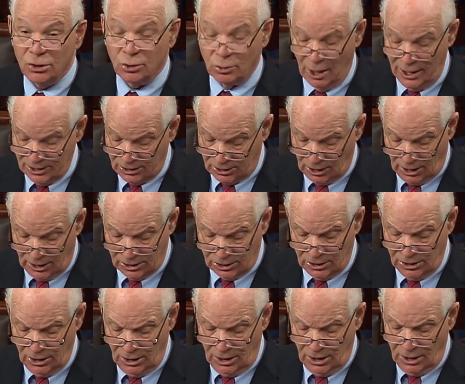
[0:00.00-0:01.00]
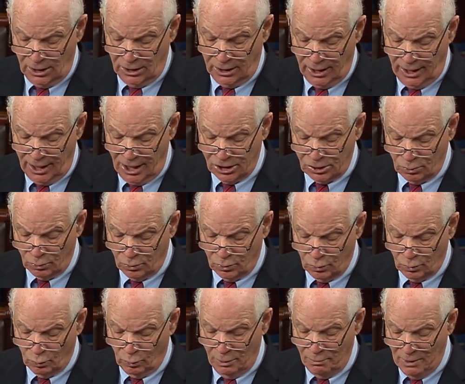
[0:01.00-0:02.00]
"Trust us," let us
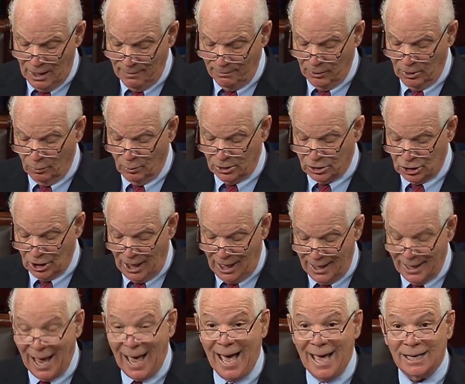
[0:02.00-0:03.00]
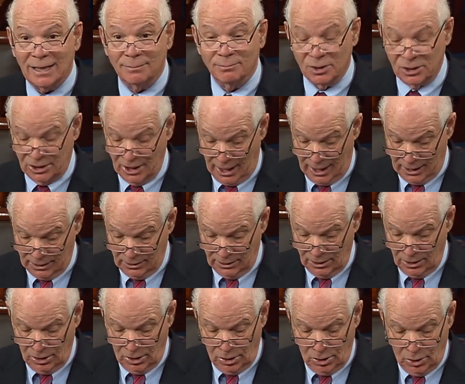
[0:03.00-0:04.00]
remember what John Adams said:
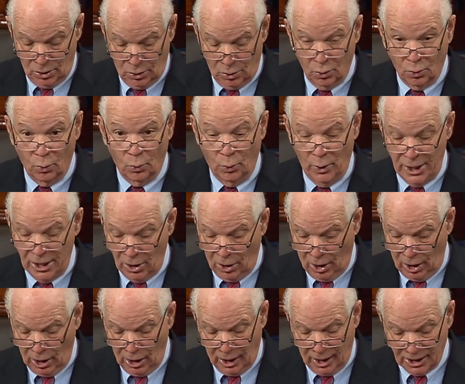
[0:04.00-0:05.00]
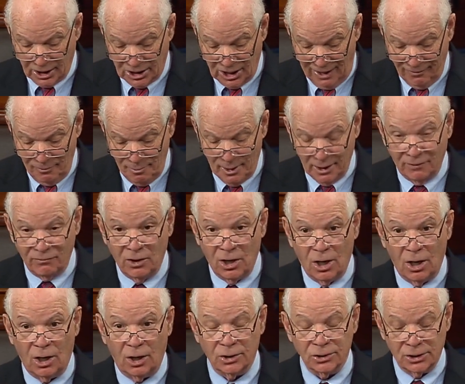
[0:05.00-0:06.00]
"We are a government of
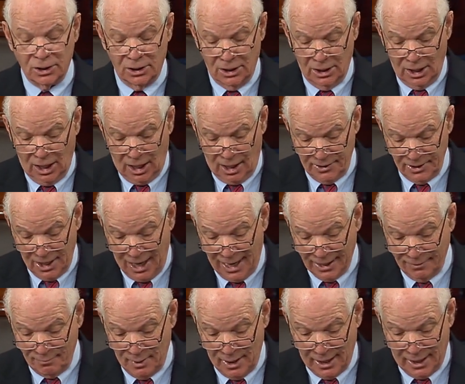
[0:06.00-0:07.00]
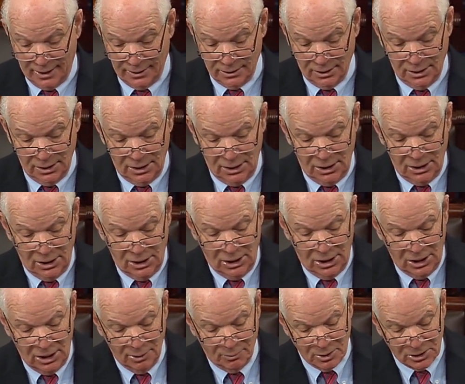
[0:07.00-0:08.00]
laws and not of men."
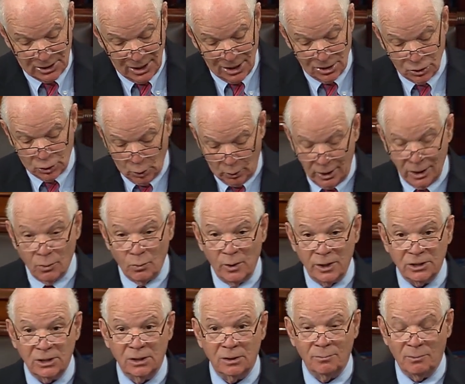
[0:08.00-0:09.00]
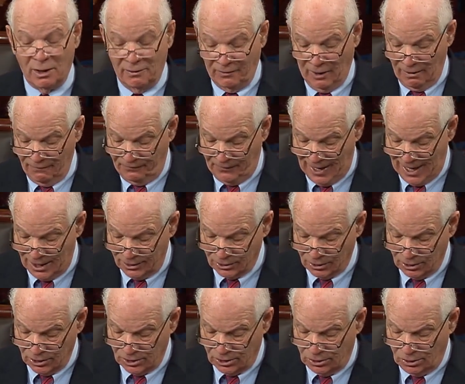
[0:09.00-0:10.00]
It was the enduring wisdom of our
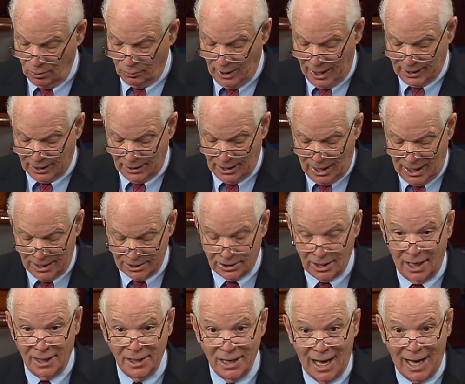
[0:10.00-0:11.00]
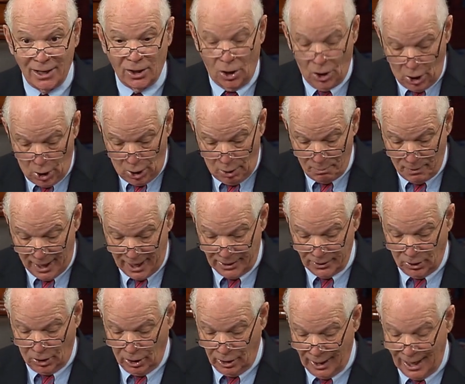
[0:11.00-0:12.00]
founders to recognize that not all men
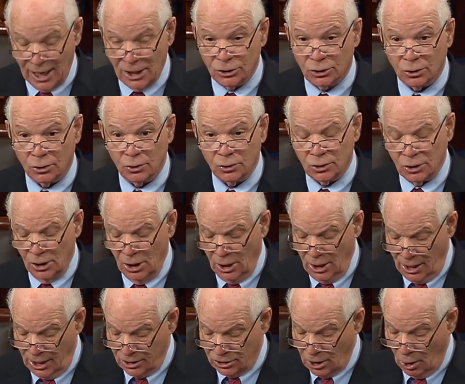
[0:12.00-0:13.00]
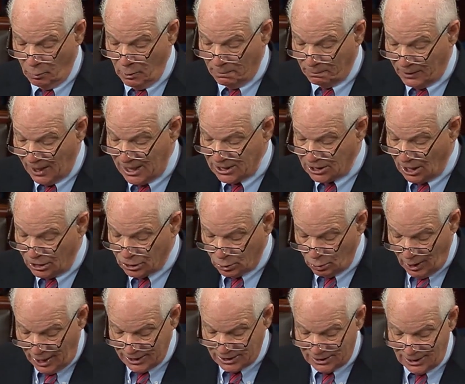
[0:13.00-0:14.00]
are angels, and so we place our
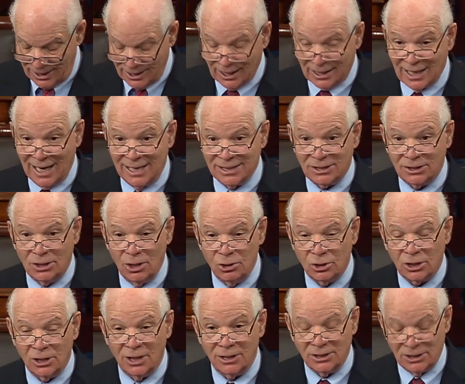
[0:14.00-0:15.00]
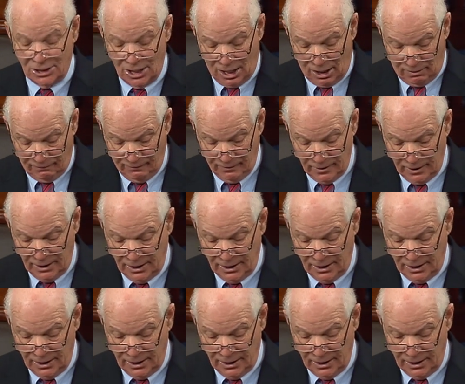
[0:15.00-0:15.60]
trust in the Constitution itself,